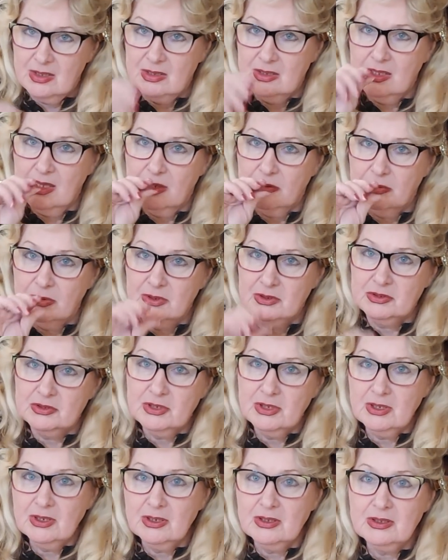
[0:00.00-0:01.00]
They would
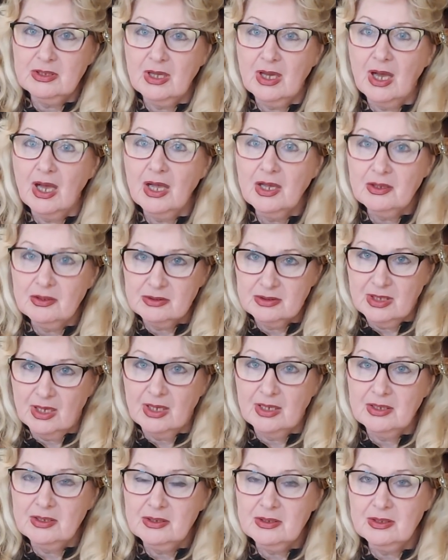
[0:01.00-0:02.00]
drink the
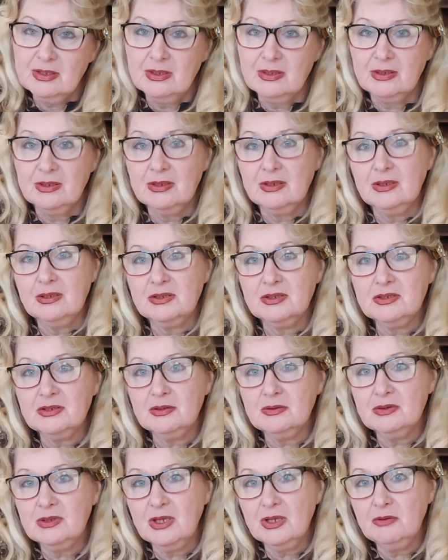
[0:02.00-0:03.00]
iodine
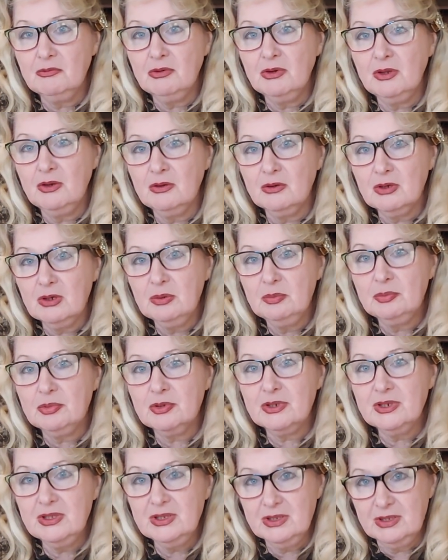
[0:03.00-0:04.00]
so they will look
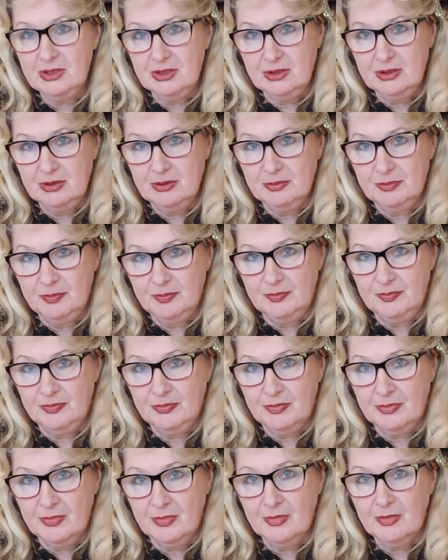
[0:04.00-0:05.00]
pretty
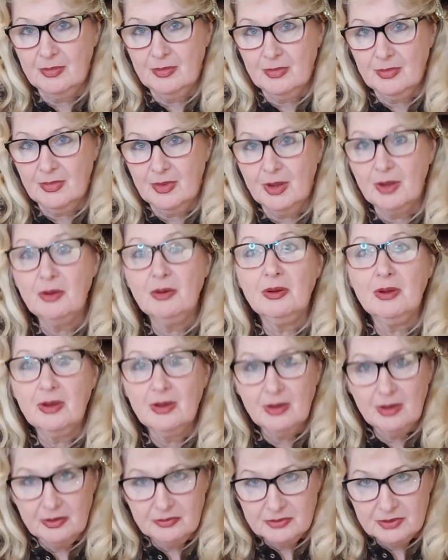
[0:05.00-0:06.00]

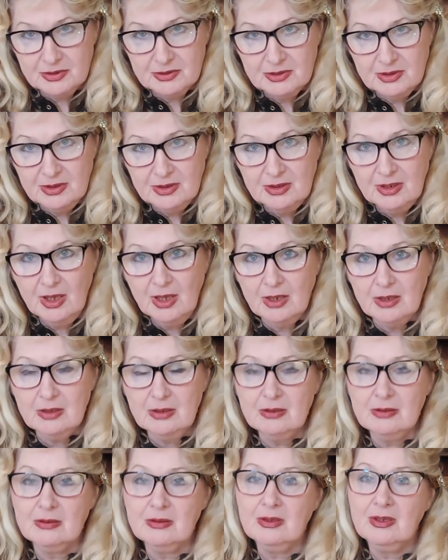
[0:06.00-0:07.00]
after they
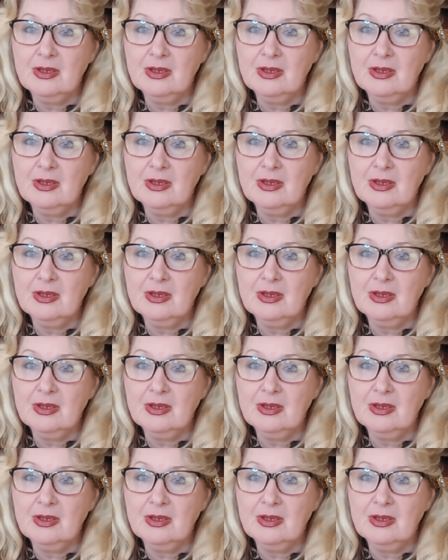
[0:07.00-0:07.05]
die.